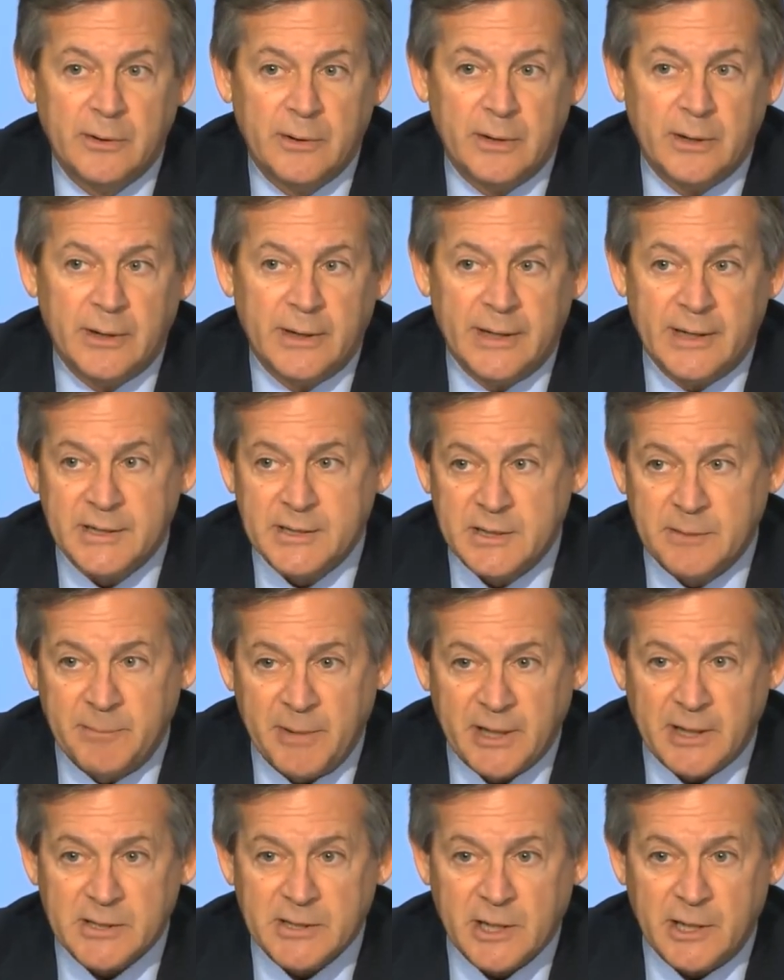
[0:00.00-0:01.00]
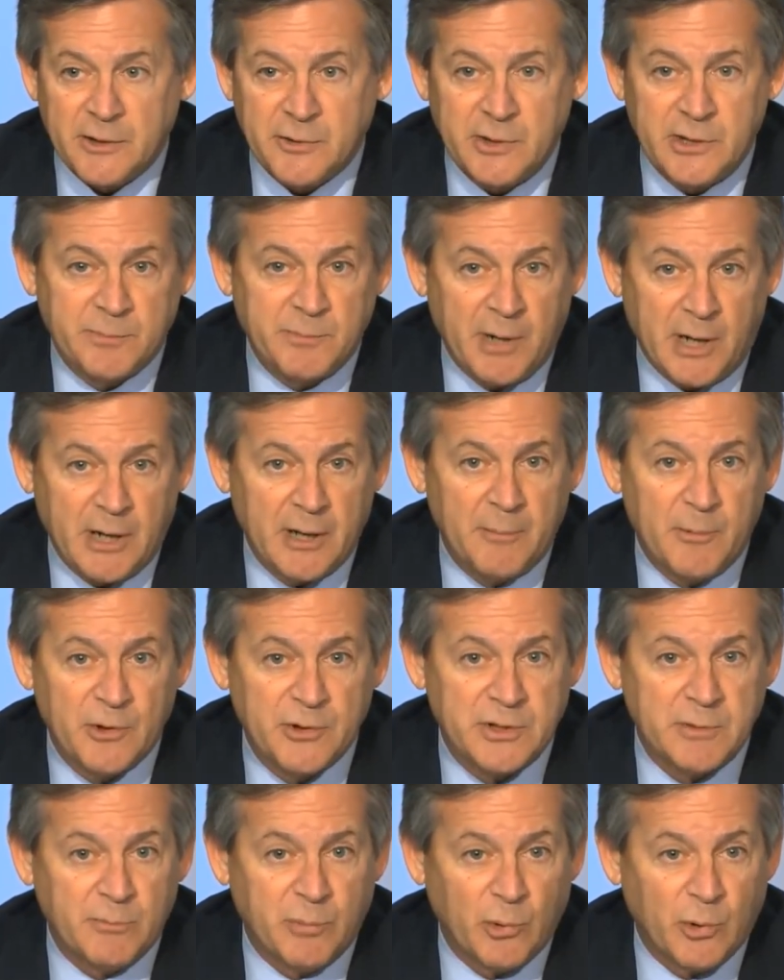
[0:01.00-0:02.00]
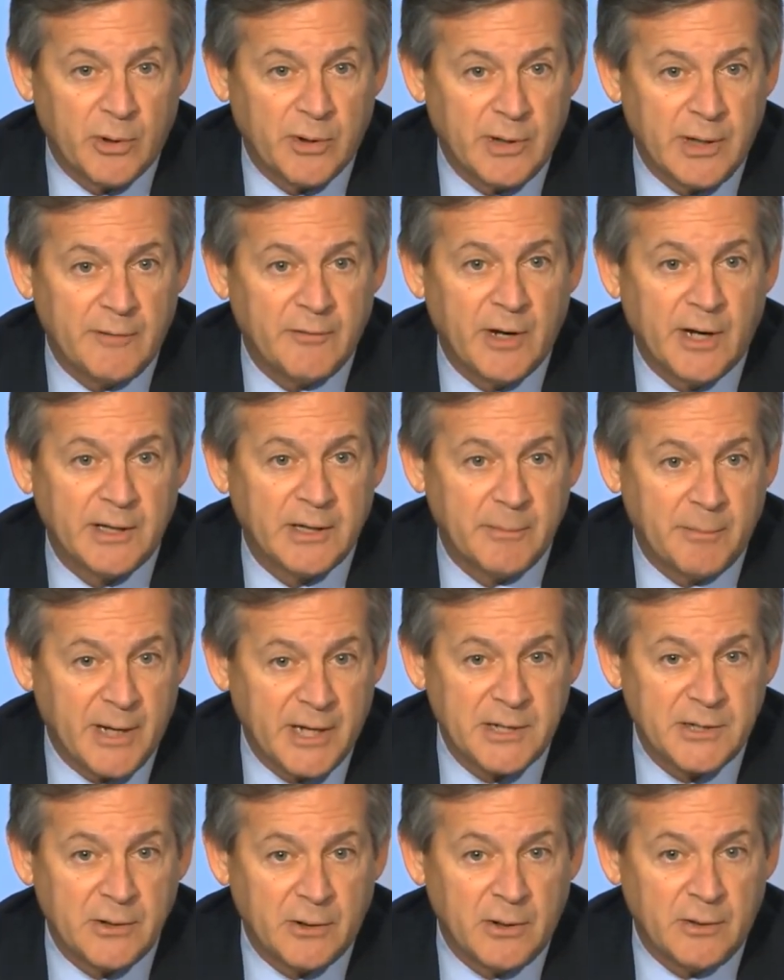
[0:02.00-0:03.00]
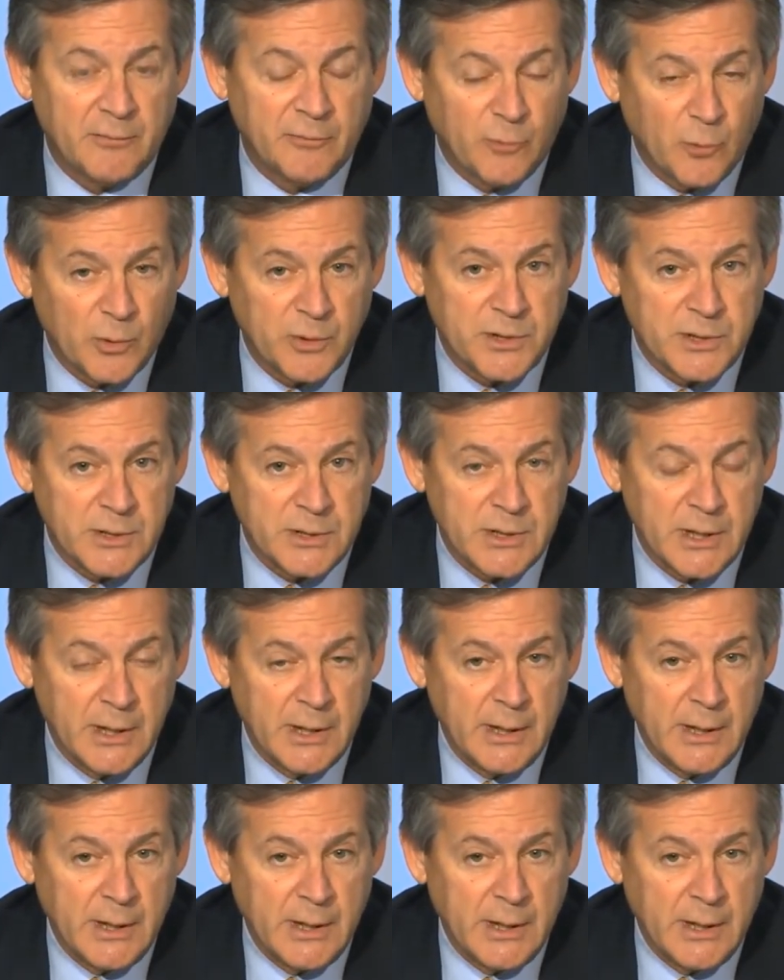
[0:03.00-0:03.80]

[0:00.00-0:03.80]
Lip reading: It is the biggest country. It's probably the most important. They've got the best armed forces.